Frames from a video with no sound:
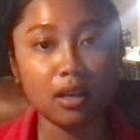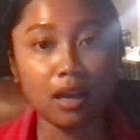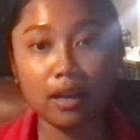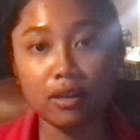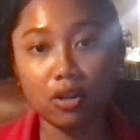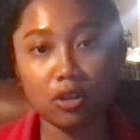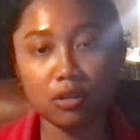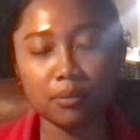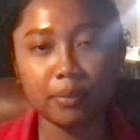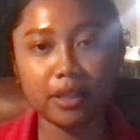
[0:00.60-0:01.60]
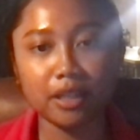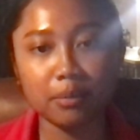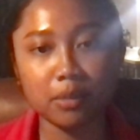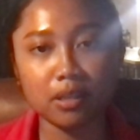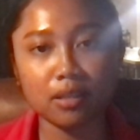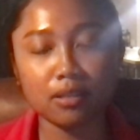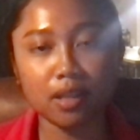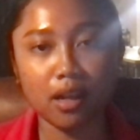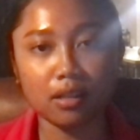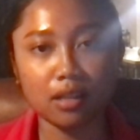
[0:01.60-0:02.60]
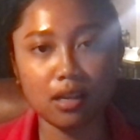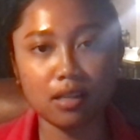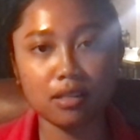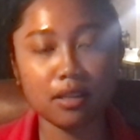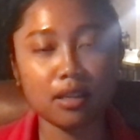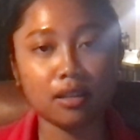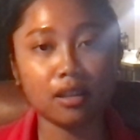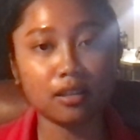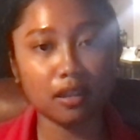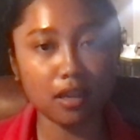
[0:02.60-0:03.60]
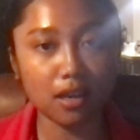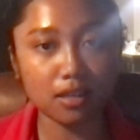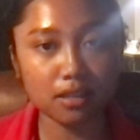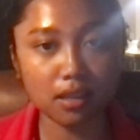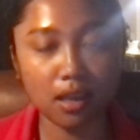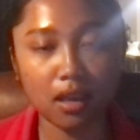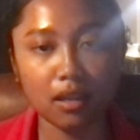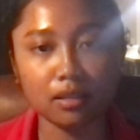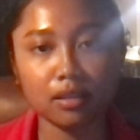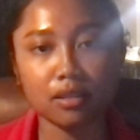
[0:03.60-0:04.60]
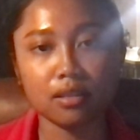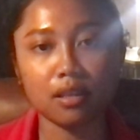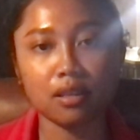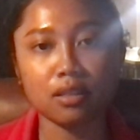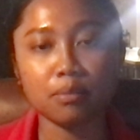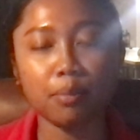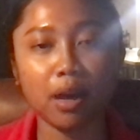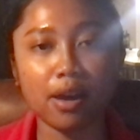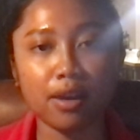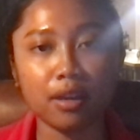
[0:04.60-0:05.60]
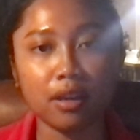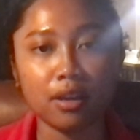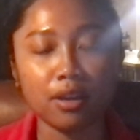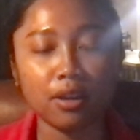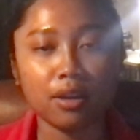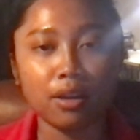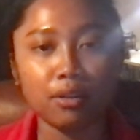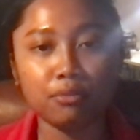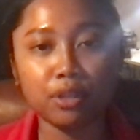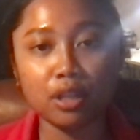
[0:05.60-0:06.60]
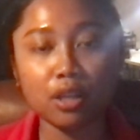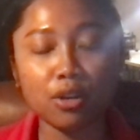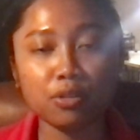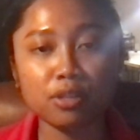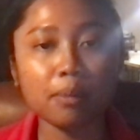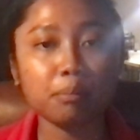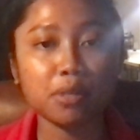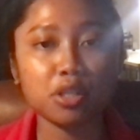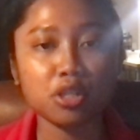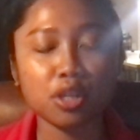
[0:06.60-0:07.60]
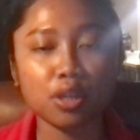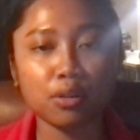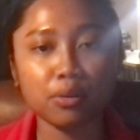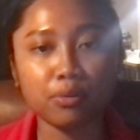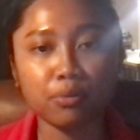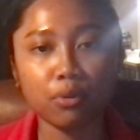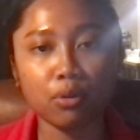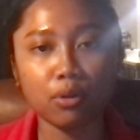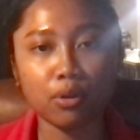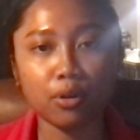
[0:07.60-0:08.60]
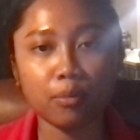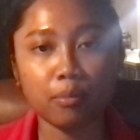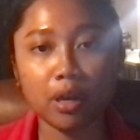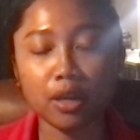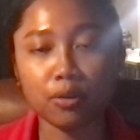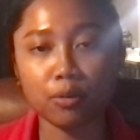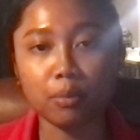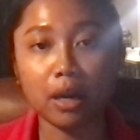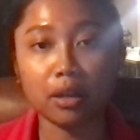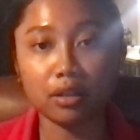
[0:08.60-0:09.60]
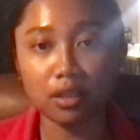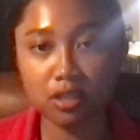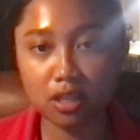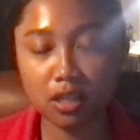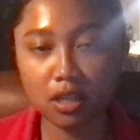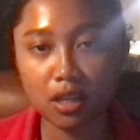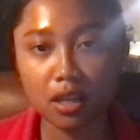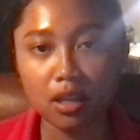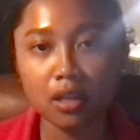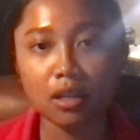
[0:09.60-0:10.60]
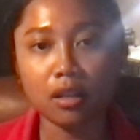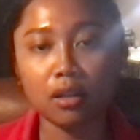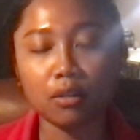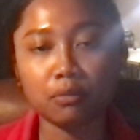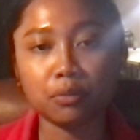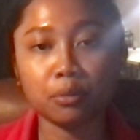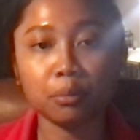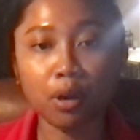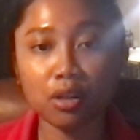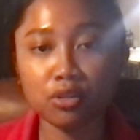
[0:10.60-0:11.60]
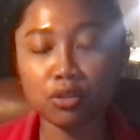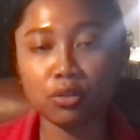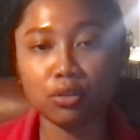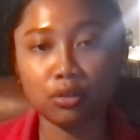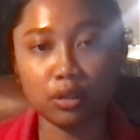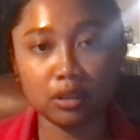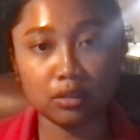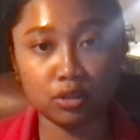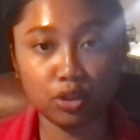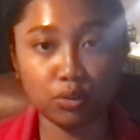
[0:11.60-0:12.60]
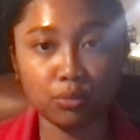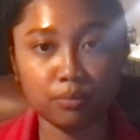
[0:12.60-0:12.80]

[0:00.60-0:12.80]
Hi all, my name is Alda Cahyaningtyas and this is my video submission for microbiology for module 2.